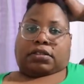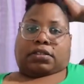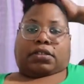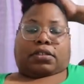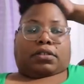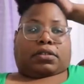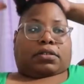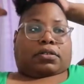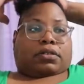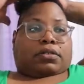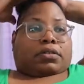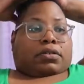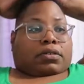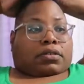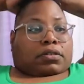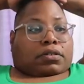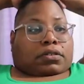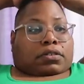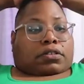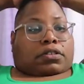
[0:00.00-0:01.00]
to
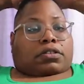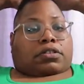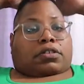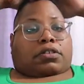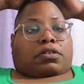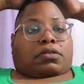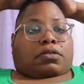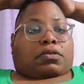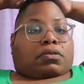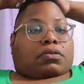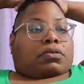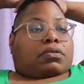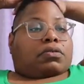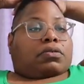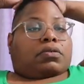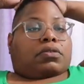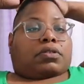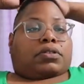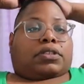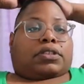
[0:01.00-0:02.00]

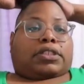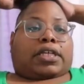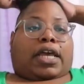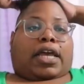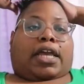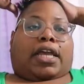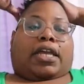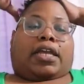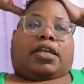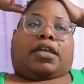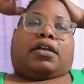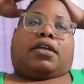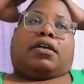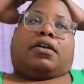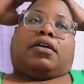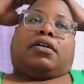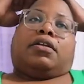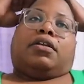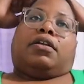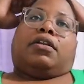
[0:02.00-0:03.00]
say,
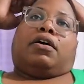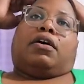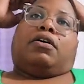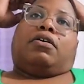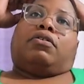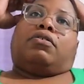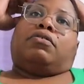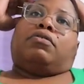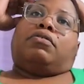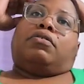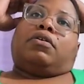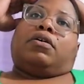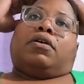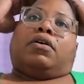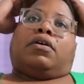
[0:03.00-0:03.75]
you know,